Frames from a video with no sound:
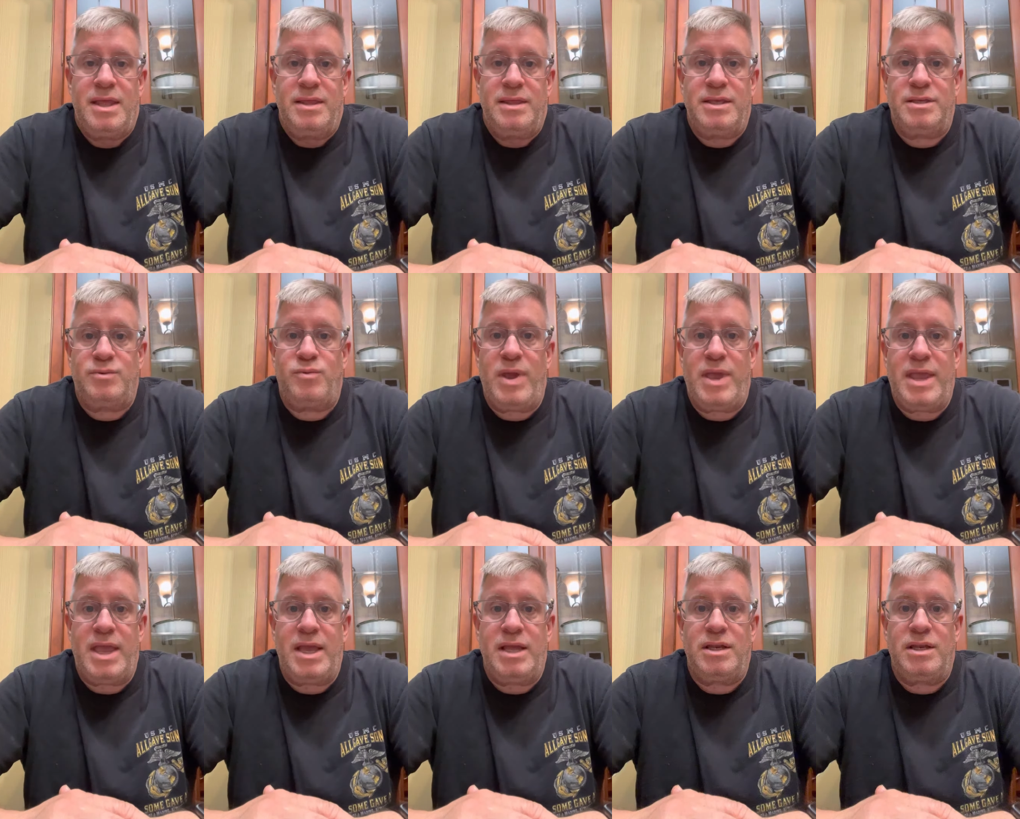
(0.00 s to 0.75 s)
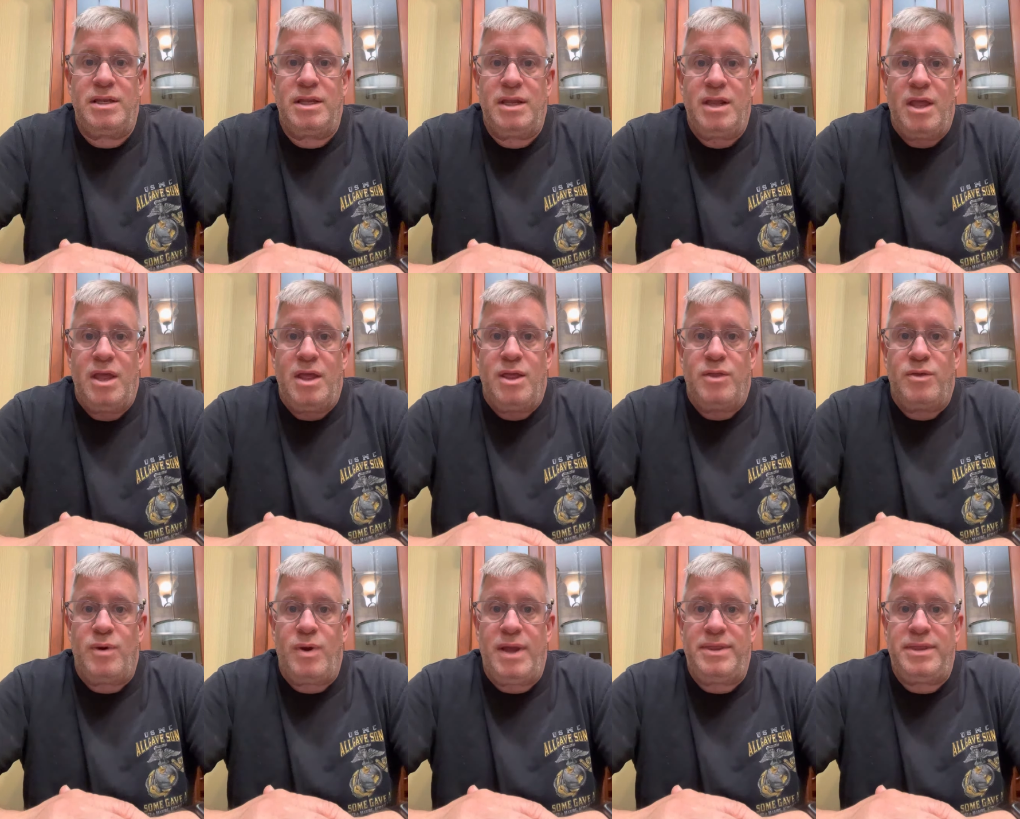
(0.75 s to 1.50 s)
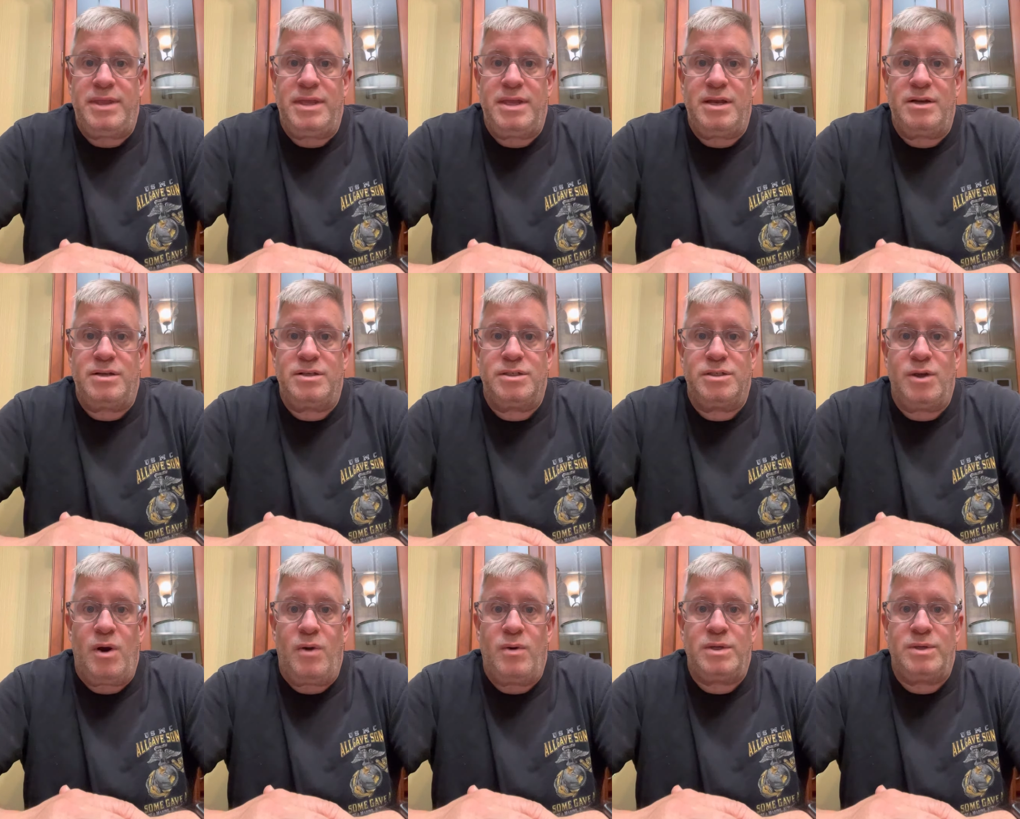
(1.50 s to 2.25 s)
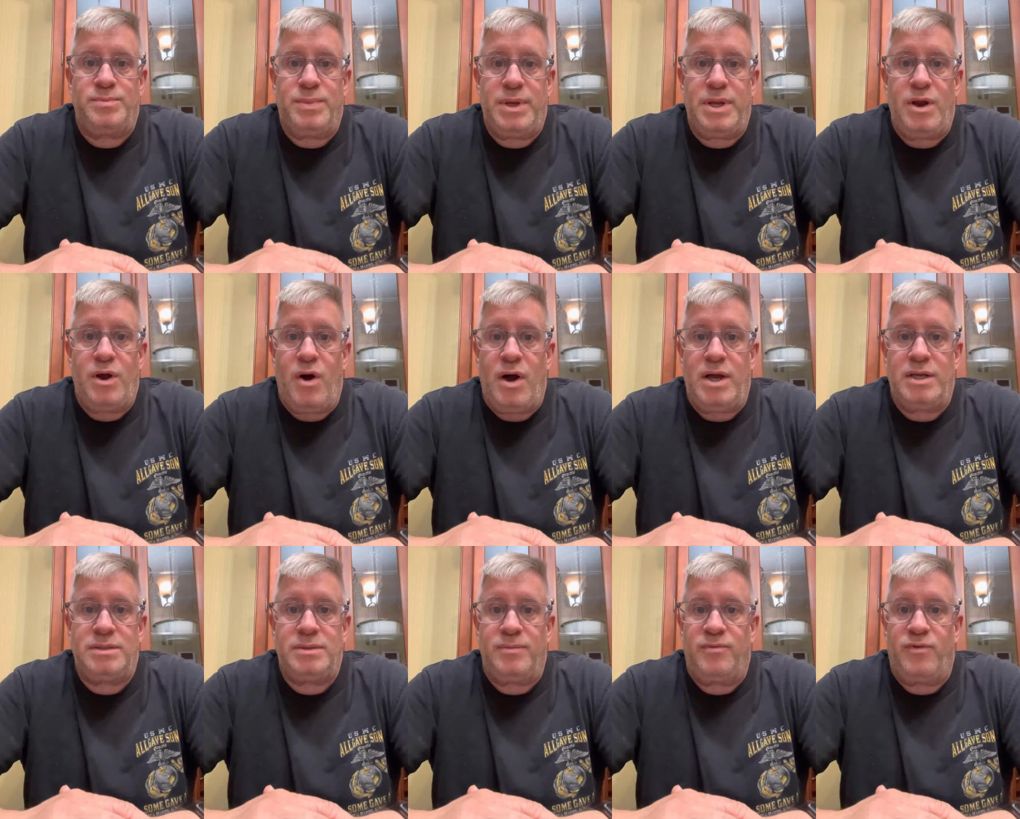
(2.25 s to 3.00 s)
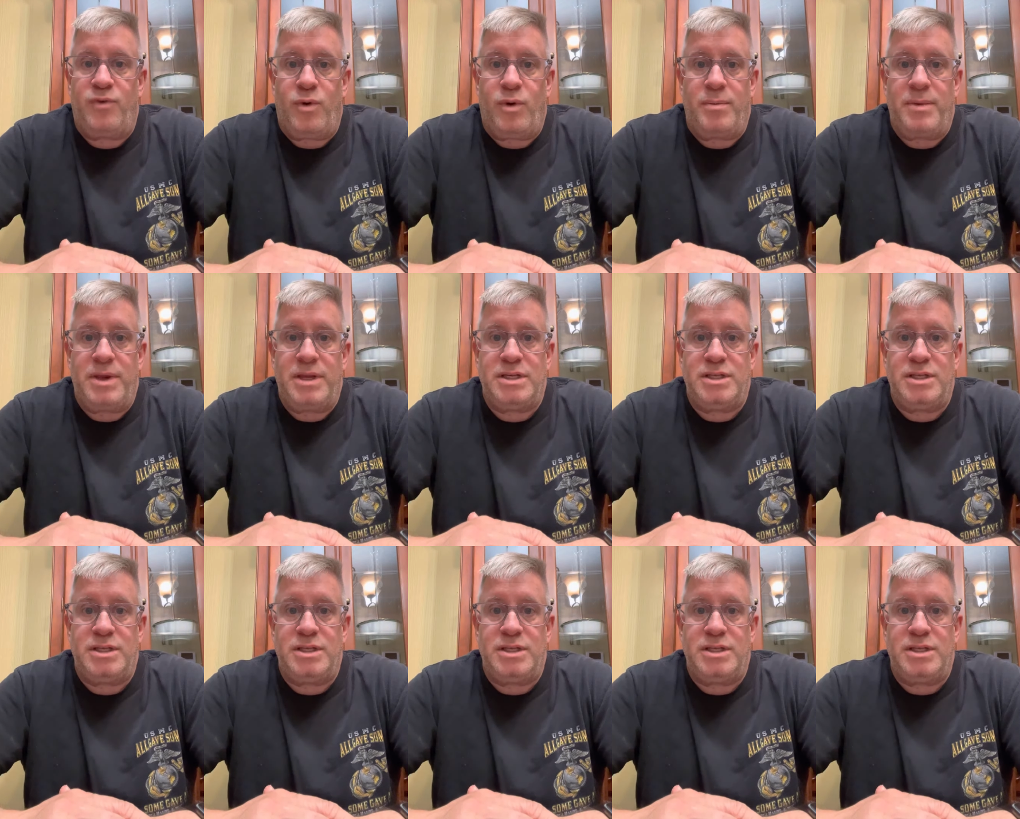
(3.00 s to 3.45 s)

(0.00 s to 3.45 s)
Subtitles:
This weekend throughout the years has always been awesome for me,